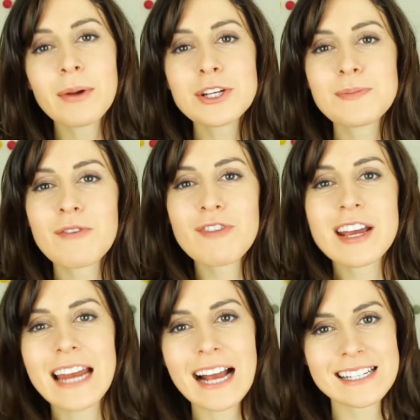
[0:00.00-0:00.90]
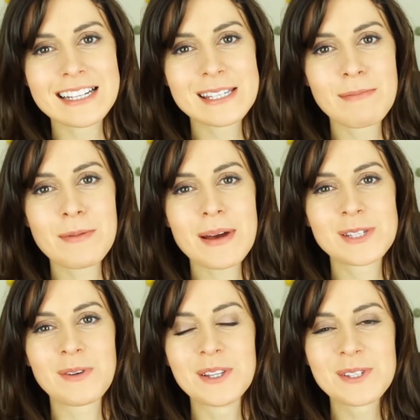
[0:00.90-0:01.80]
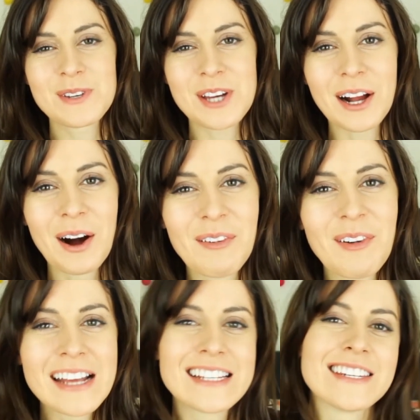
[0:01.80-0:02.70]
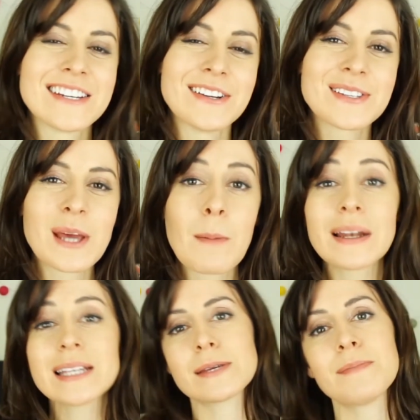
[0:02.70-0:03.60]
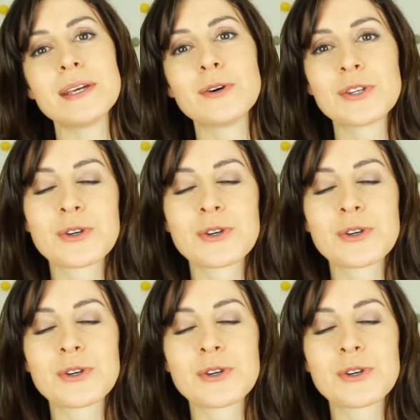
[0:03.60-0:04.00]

I'm going to be reenacting some of the best ones, which I can't wait to do, so please submit your